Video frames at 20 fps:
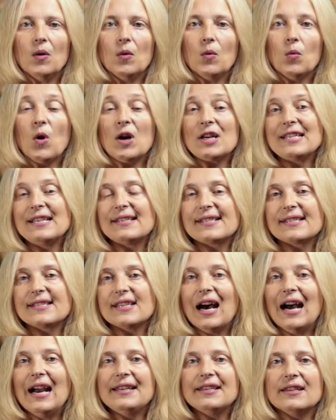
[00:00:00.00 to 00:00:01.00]
What has
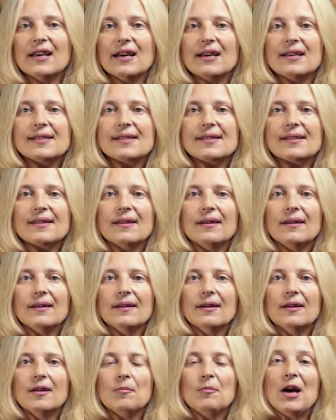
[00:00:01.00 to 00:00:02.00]
died in us,
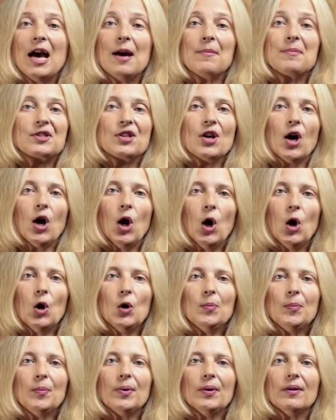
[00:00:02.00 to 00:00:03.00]
perhaps our
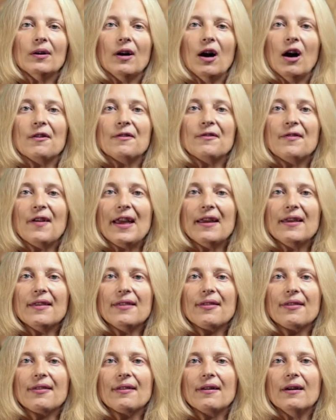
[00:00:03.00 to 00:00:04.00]
hope, our
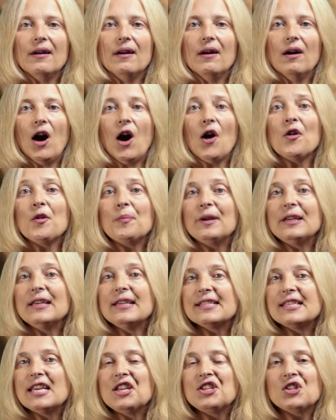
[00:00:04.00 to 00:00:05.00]
faith, our
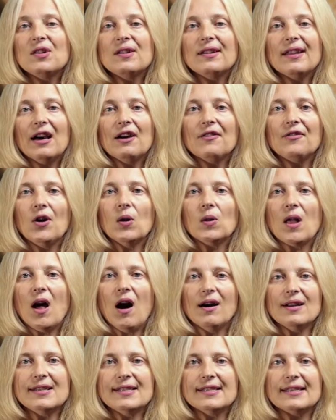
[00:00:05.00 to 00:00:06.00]
ability to love
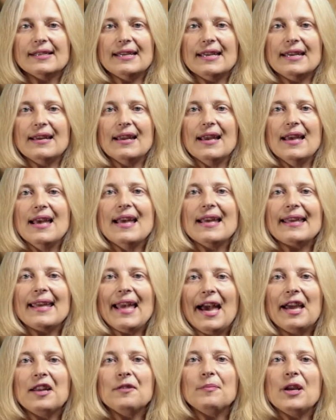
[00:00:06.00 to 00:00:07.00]
wholeheartedly,
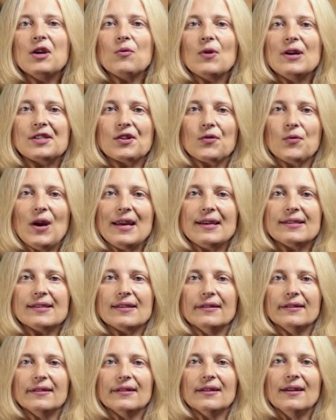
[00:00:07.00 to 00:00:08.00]
can be
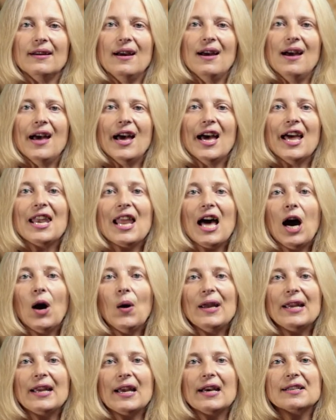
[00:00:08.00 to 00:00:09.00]
resurrected,
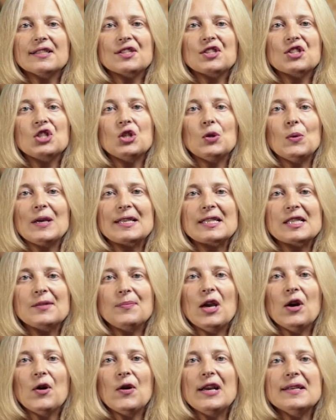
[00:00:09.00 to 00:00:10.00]
allowing us to
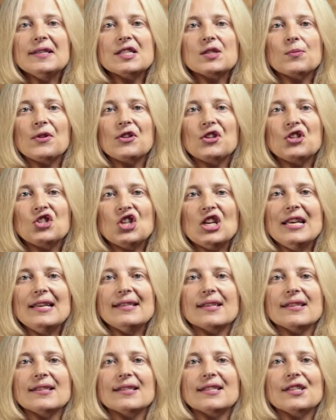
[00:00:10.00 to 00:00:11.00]
experience with
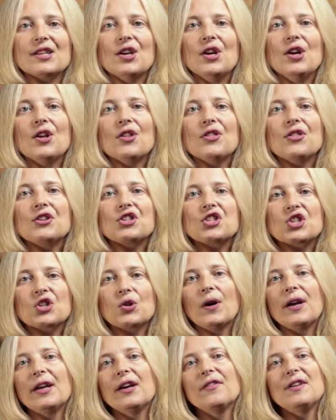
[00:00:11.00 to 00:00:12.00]
Jesus the
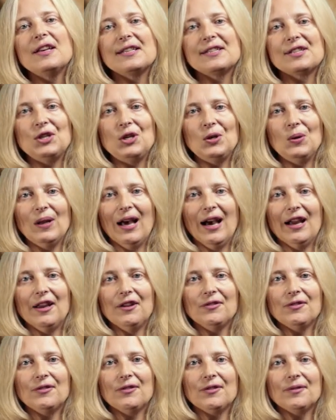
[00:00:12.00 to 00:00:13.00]
joy of his new life.
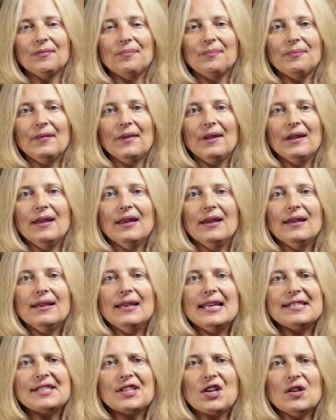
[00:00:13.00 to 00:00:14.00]
Let's